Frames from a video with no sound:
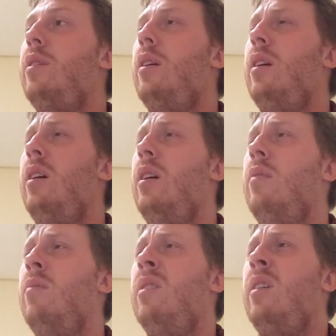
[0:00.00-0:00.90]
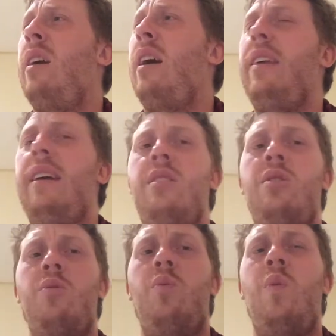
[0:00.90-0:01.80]
I think it's
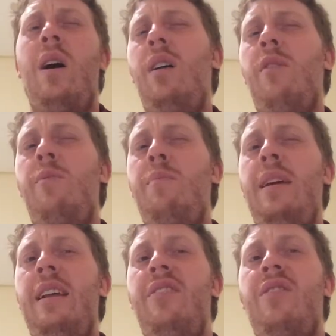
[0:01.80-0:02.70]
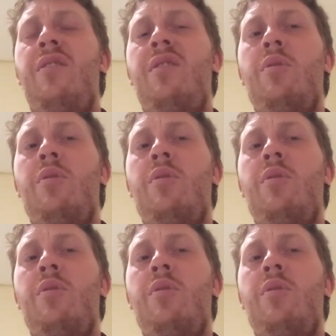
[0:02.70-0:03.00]
12 minutes,